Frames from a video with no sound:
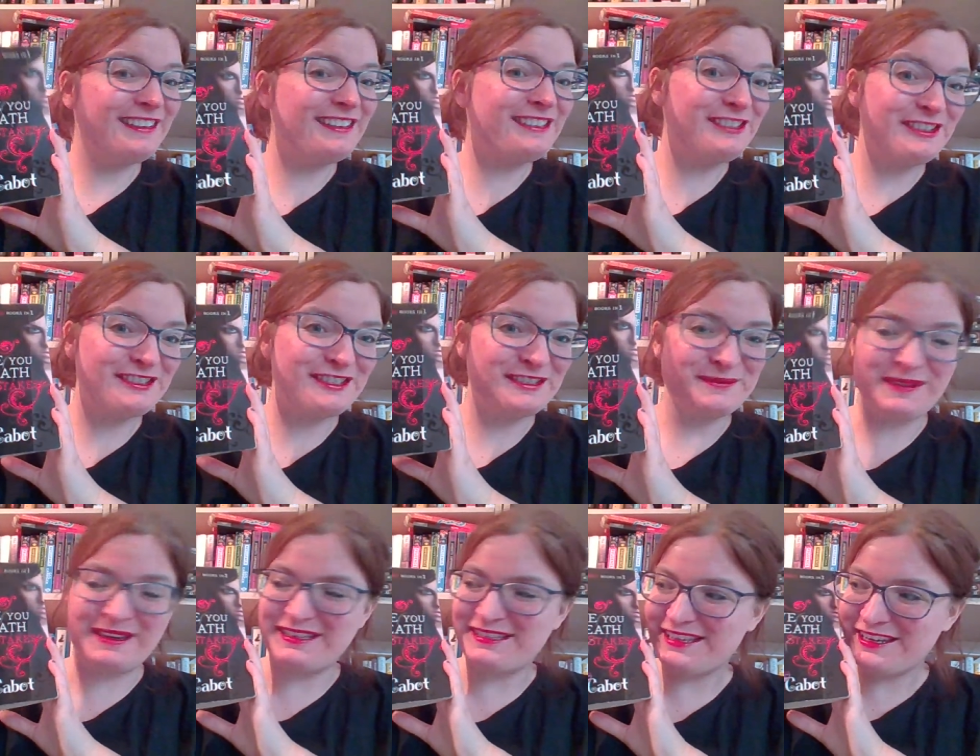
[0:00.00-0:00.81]
he's just
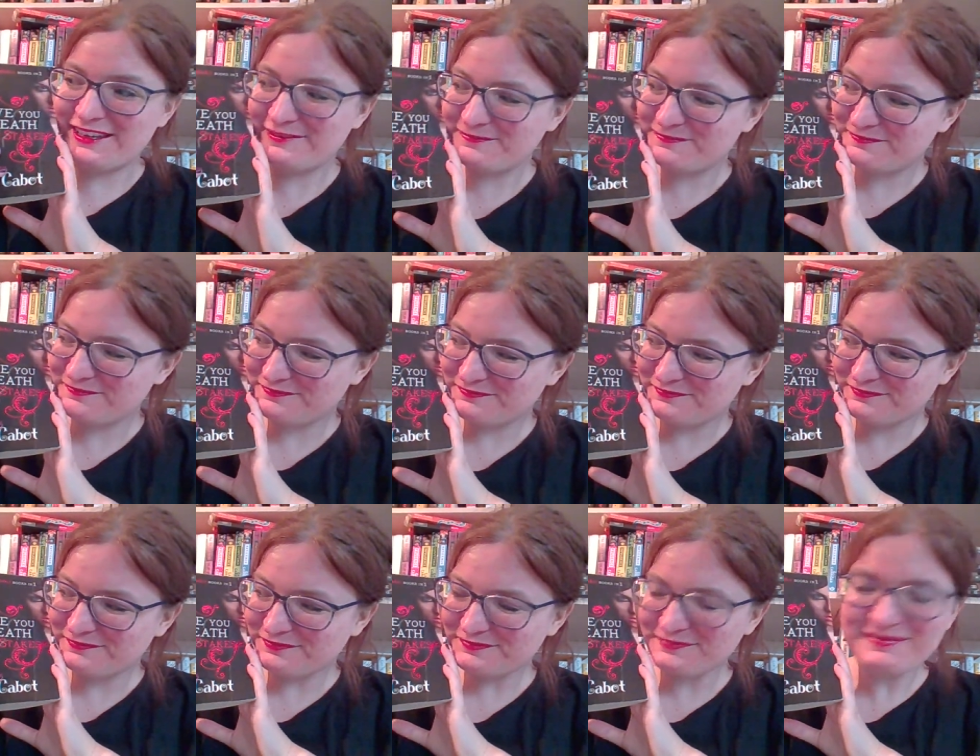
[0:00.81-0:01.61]
amazing.
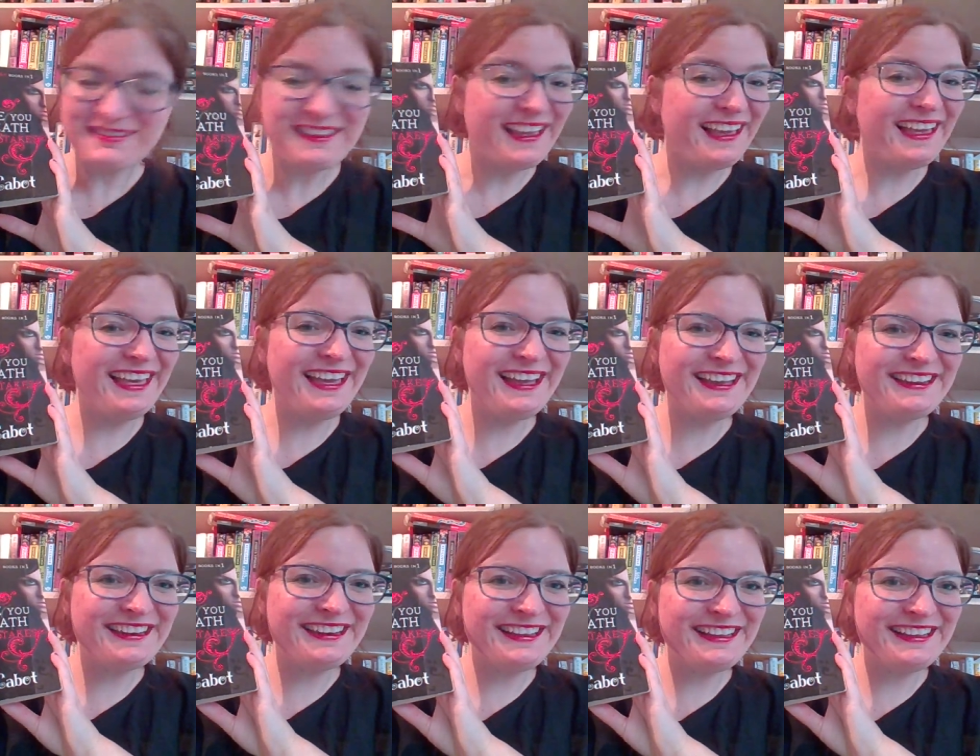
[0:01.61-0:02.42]

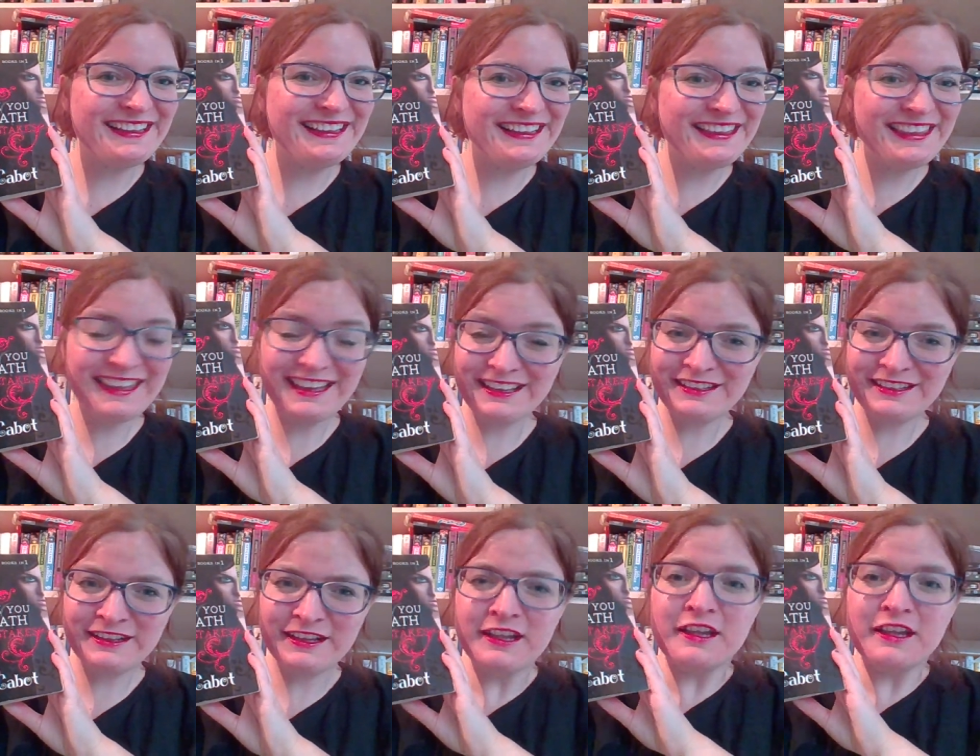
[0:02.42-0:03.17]
And, uh, yeah.